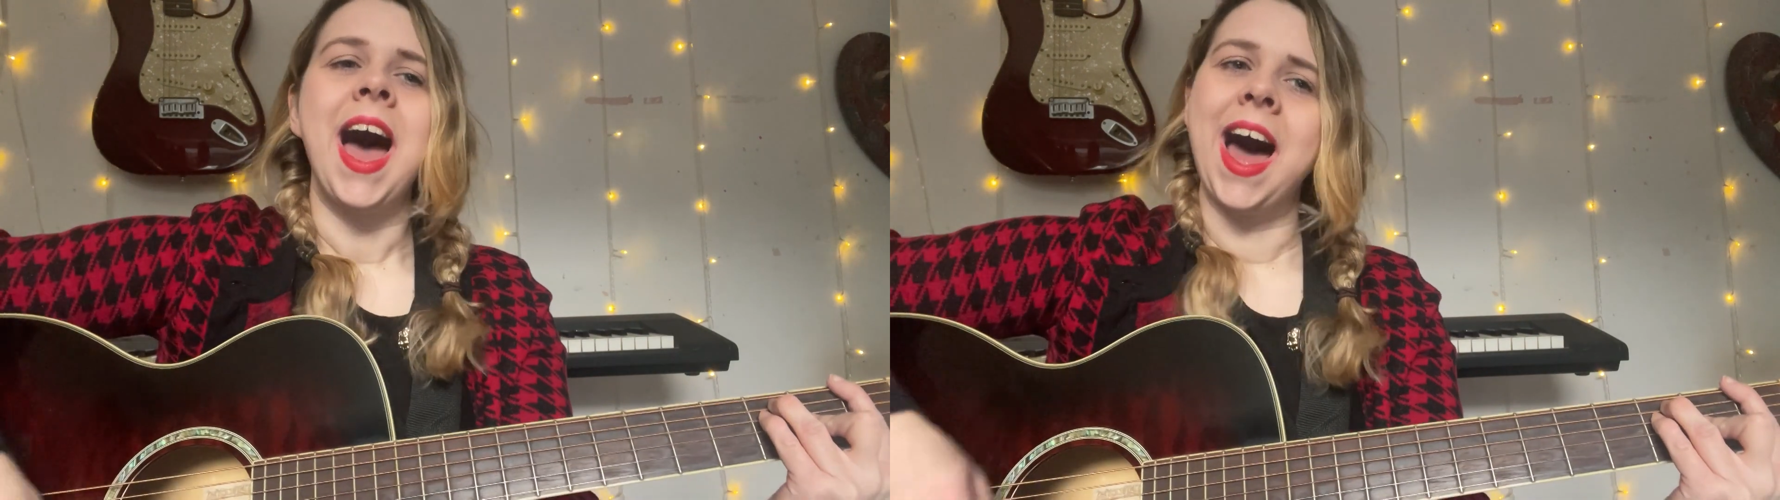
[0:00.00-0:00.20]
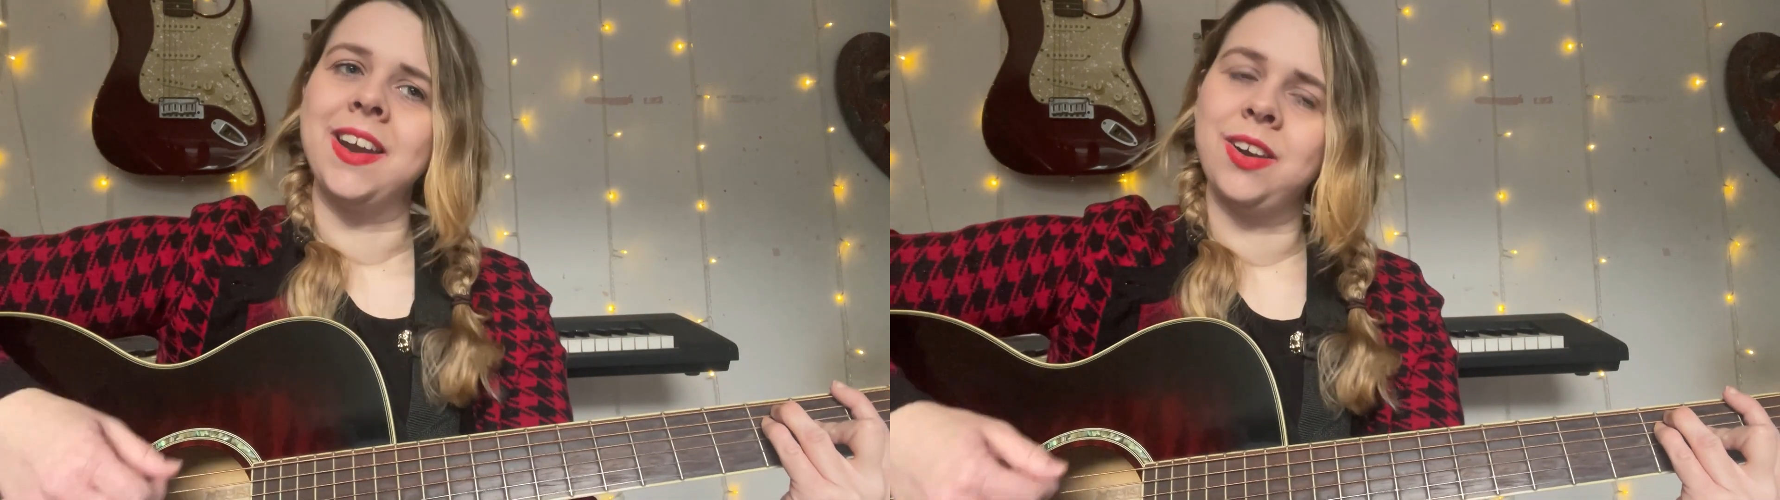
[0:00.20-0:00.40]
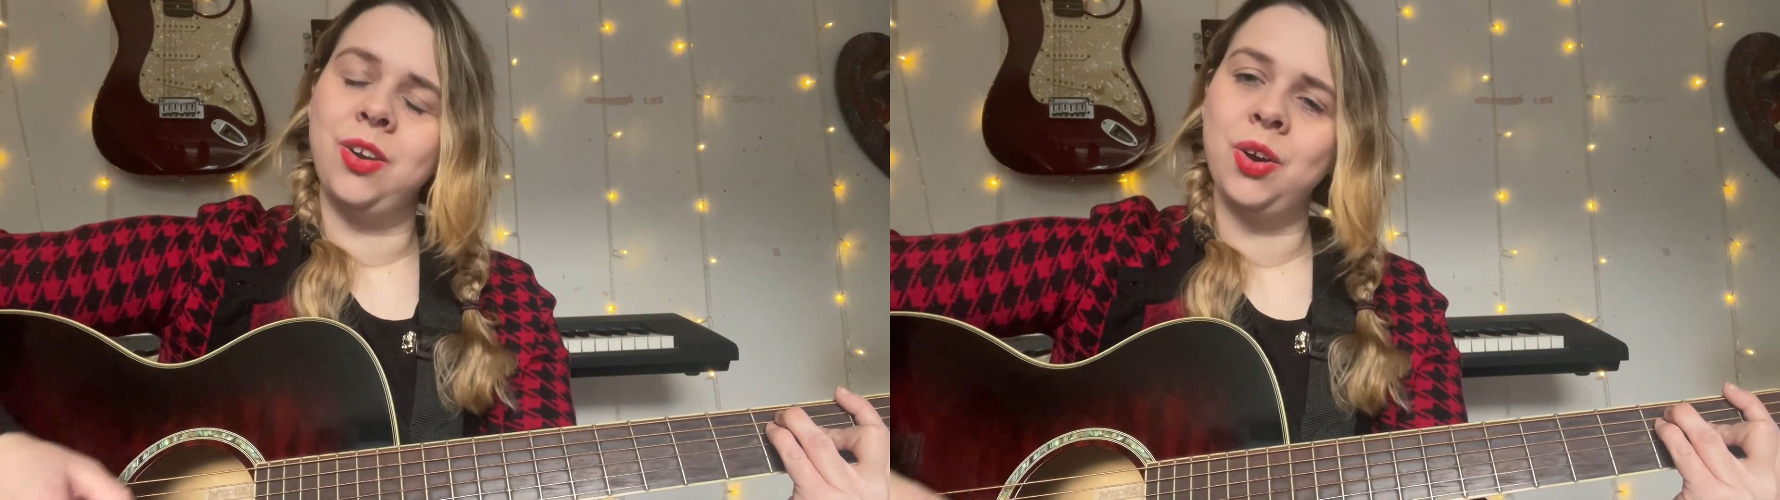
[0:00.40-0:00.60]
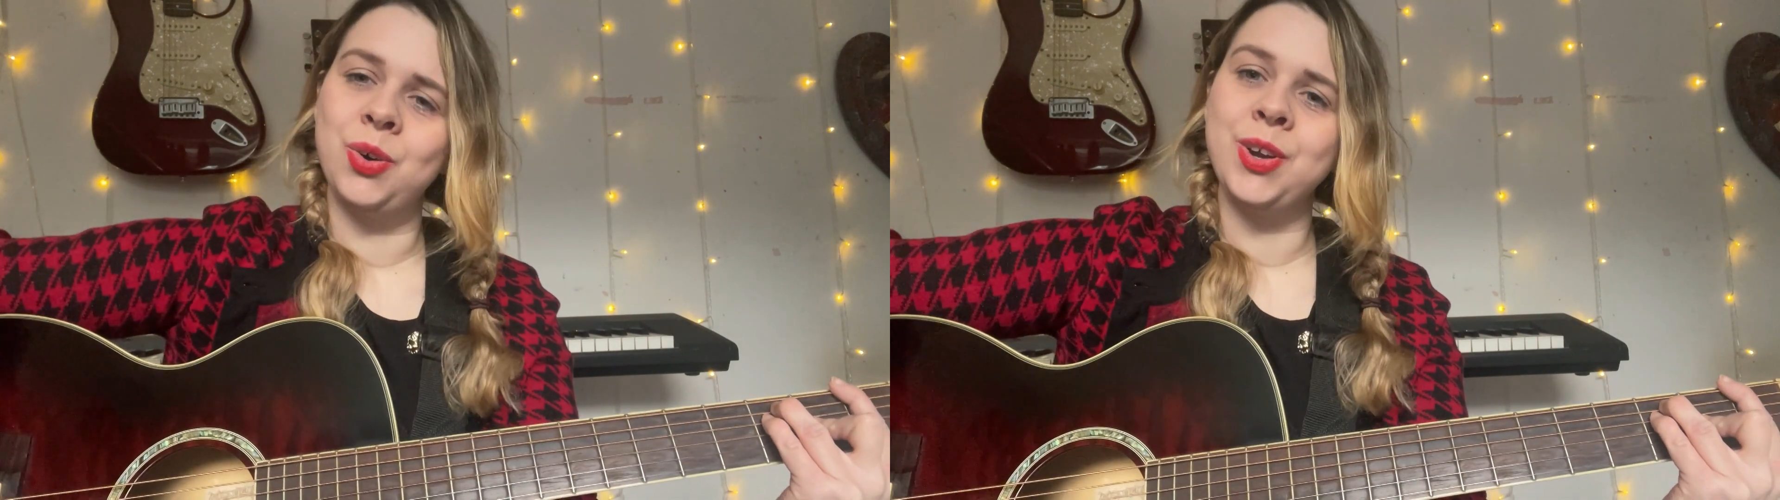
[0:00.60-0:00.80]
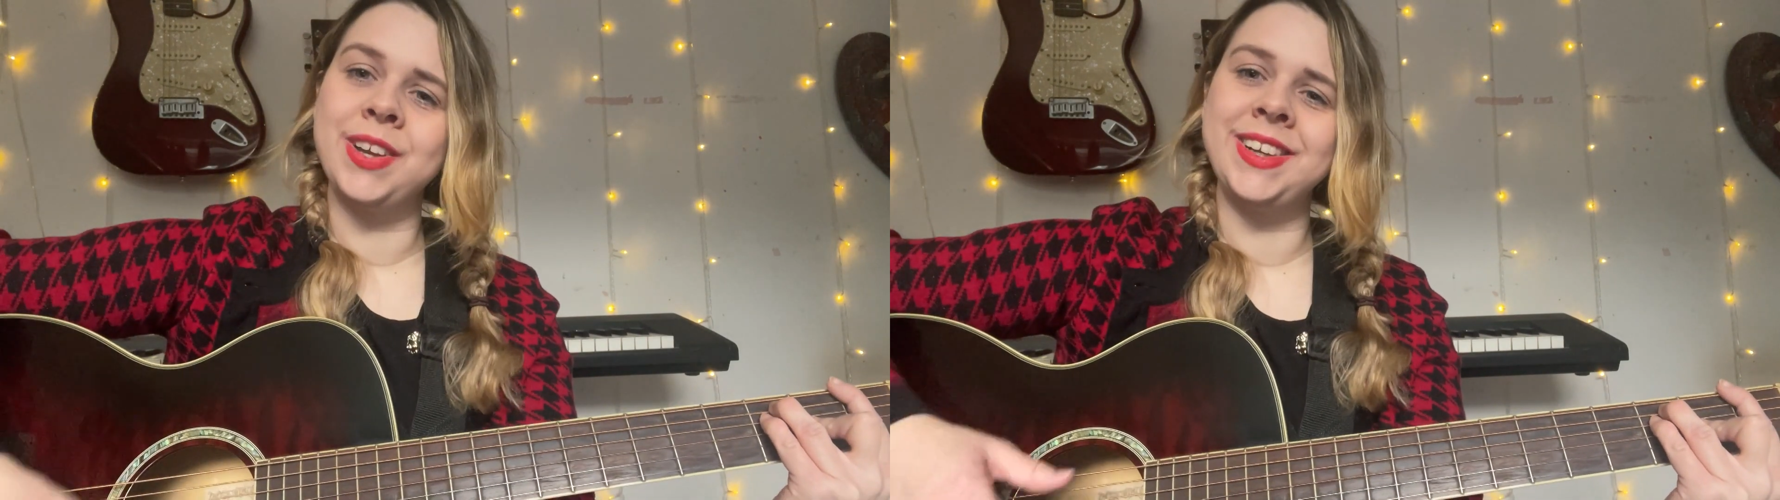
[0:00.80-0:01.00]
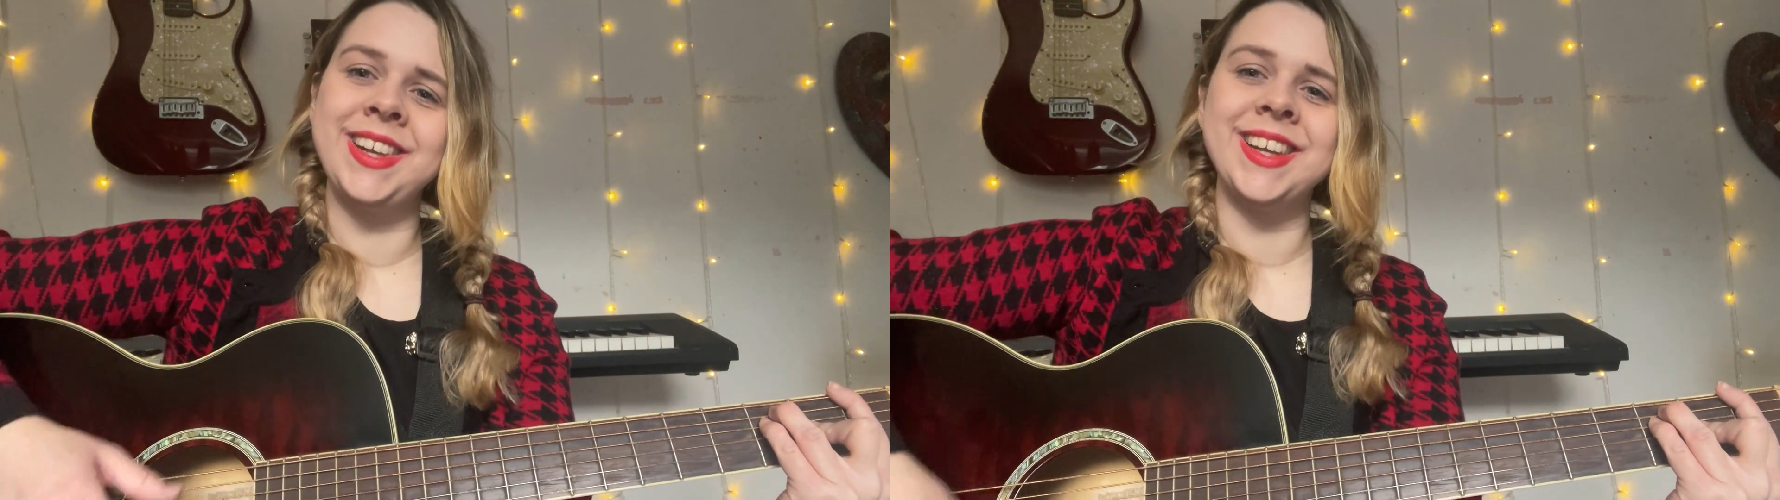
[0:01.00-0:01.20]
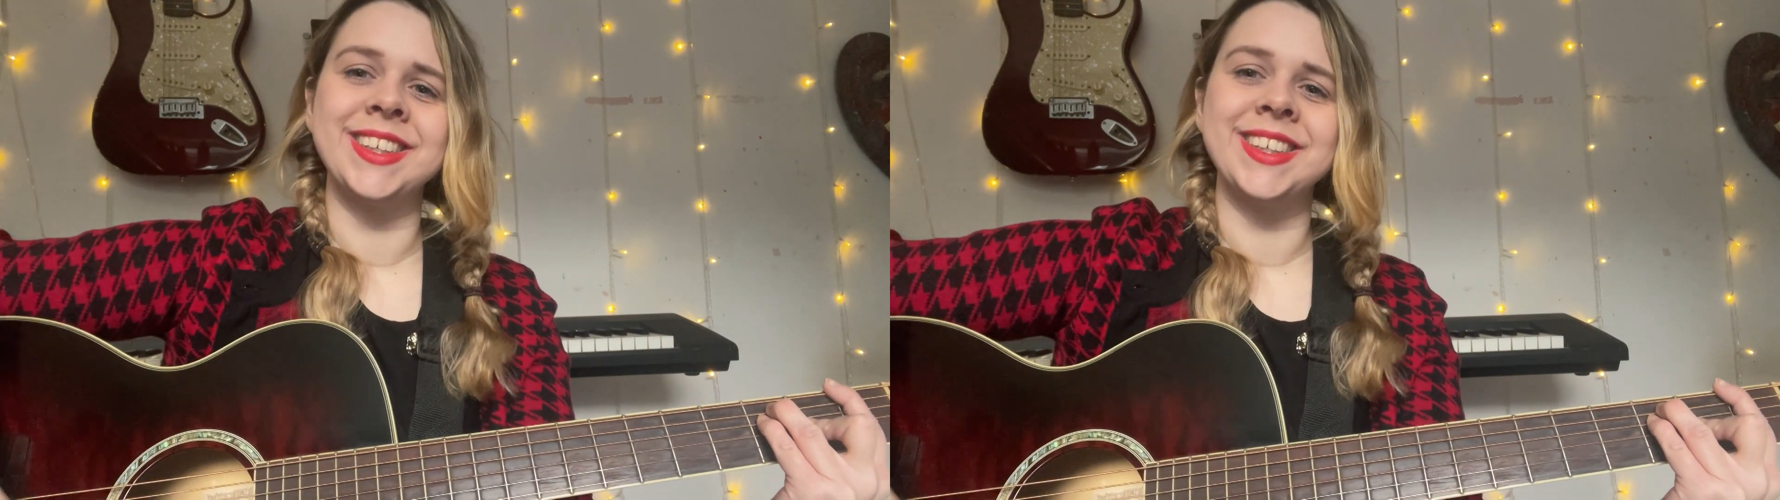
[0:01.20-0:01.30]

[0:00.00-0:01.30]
I know you'll